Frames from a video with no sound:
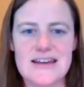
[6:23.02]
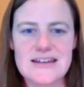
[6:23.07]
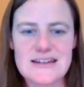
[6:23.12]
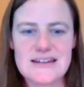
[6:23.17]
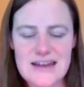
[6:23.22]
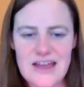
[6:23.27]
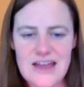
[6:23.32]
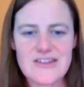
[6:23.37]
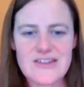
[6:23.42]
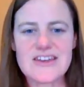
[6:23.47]

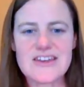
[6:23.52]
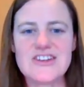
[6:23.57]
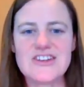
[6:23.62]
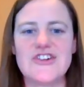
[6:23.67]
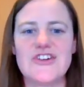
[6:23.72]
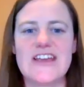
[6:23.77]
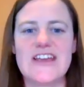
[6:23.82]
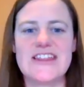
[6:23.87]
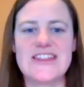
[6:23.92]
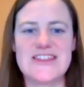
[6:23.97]
Now that
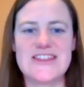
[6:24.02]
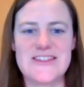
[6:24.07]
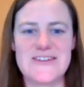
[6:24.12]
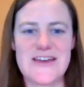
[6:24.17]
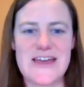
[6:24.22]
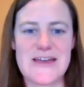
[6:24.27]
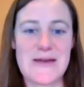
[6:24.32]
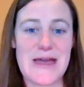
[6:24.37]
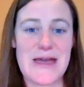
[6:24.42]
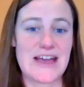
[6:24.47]
you're in
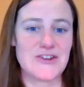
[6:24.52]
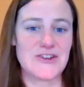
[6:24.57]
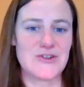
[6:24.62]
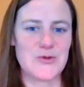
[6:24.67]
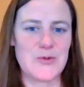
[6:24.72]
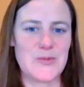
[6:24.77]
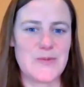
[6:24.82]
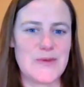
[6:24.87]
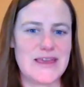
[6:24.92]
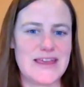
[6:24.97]
the
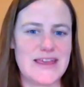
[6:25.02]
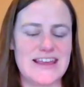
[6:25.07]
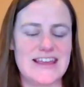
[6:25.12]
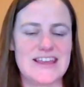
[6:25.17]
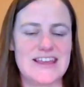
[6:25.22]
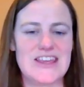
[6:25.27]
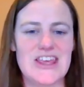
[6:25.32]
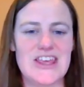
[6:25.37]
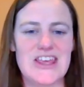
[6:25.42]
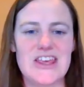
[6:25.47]
actual
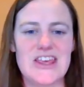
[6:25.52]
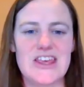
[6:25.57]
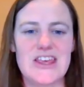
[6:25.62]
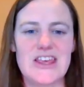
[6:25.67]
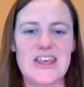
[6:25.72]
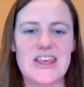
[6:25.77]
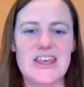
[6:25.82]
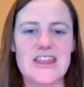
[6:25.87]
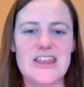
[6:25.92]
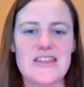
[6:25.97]
meeting,
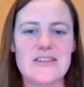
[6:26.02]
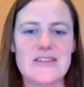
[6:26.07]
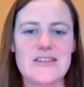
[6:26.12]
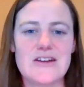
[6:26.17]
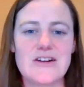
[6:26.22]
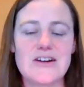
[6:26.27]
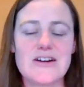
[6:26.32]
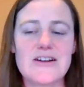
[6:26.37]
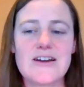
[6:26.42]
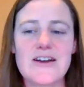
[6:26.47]

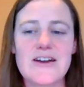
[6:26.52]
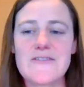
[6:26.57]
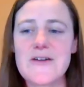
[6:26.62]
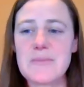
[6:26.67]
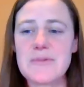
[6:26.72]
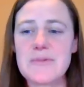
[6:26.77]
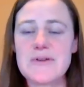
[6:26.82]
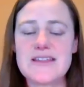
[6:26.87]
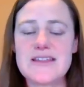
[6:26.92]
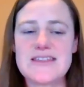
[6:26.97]
there are a
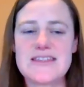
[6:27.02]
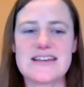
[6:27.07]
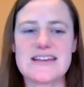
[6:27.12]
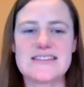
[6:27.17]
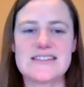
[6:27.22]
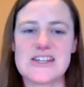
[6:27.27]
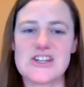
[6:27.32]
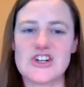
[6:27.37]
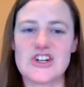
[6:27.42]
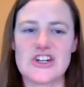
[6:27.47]
couple of things
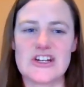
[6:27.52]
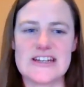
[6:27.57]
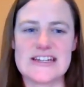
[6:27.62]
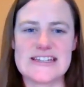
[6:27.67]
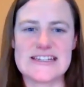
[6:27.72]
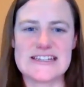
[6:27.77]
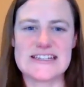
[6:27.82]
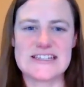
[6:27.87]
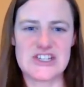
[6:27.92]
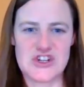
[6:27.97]
that you're going to
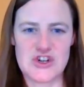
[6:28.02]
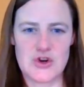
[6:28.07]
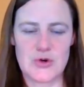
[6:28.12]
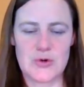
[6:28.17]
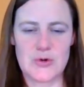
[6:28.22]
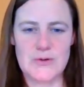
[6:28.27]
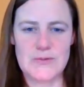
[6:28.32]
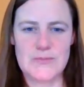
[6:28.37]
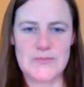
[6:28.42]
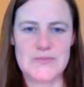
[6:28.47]
need to
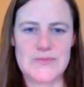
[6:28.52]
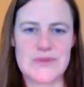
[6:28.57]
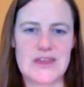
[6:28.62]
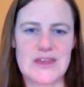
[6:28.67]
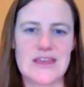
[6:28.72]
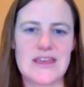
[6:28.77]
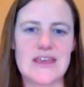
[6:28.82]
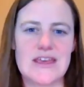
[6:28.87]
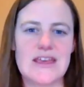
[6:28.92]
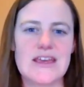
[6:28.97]
know.
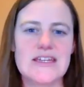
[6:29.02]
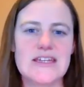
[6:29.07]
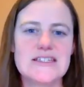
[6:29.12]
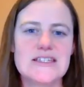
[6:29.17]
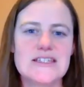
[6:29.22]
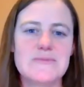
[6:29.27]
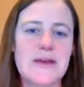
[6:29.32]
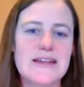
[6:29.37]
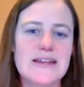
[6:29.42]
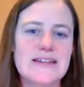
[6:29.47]

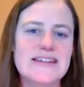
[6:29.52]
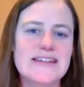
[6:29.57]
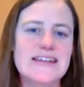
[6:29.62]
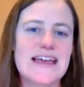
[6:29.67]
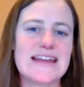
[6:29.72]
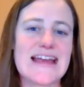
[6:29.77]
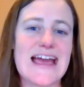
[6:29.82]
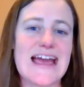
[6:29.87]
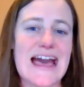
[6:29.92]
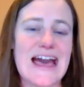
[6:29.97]
Depending
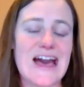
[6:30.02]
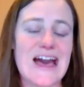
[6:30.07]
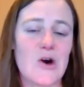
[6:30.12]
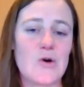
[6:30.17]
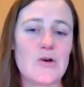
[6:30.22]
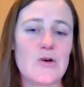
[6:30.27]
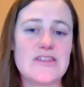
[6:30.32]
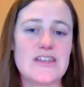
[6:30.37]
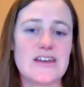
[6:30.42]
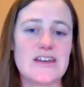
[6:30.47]
on
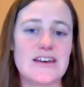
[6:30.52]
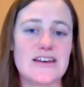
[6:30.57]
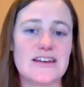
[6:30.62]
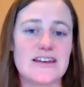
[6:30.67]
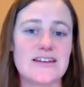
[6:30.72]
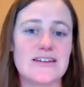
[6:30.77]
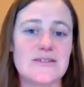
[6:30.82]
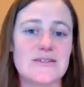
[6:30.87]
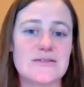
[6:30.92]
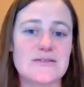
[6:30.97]
how
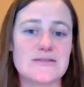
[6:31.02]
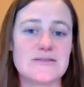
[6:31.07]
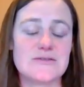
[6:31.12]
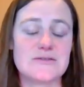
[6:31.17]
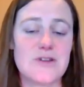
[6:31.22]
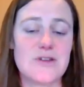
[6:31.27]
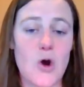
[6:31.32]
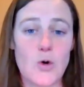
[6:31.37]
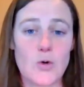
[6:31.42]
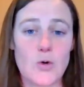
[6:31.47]
the
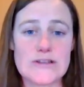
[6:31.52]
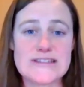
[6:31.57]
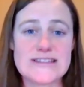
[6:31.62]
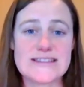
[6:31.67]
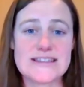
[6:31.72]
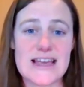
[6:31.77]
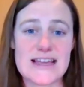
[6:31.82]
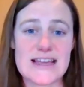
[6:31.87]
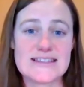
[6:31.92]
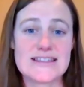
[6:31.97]

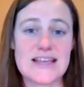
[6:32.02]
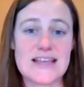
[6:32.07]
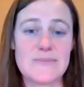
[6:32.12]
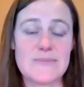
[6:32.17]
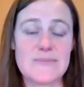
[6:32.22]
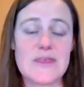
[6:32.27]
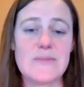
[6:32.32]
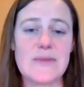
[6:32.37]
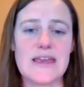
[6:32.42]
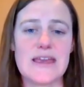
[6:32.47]
host sets
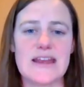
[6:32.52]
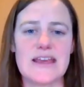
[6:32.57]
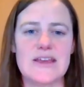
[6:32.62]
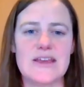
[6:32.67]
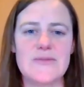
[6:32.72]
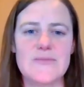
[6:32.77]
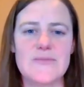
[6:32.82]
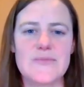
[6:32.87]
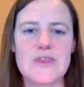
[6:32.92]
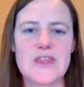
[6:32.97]
up the
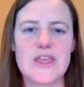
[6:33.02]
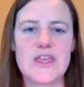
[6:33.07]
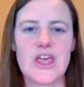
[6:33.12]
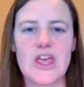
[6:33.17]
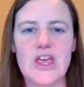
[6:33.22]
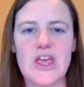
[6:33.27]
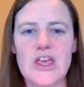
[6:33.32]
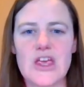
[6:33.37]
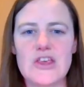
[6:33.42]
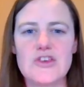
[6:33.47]
meeting,
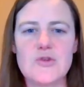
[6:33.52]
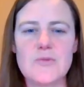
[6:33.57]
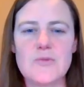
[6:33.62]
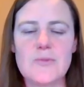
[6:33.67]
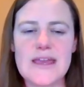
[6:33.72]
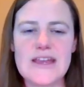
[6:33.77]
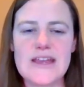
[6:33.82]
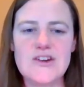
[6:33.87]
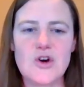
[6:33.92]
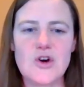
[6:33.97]
you
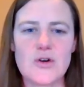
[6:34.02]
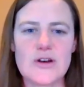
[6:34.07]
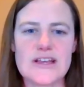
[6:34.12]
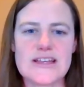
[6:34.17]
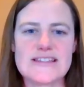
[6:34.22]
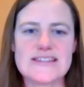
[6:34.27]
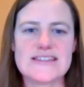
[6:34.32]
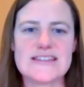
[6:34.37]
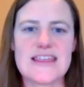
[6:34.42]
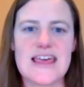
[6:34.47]
may
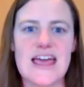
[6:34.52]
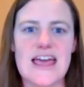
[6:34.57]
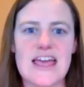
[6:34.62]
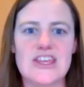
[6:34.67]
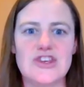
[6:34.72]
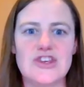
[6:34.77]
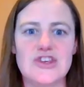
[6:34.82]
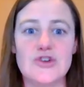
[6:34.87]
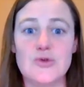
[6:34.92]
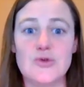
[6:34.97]
notice
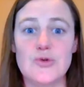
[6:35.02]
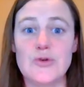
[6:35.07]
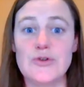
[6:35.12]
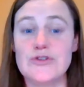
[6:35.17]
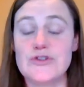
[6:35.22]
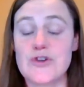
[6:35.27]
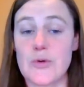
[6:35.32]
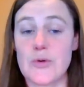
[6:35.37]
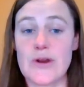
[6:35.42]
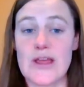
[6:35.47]
that you
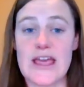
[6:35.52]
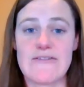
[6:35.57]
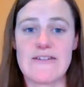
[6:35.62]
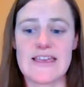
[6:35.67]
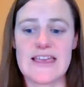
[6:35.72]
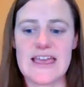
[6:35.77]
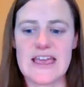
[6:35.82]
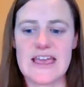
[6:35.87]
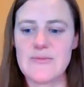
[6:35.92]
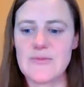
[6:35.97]
don't have a
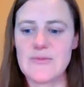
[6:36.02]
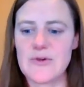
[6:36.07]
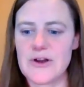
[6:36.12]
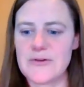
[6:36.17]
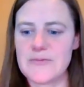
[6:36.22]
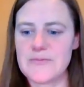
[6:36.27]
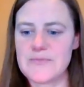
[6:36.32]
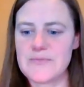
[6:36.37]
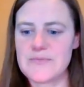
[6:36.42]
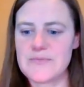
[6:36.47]
camera.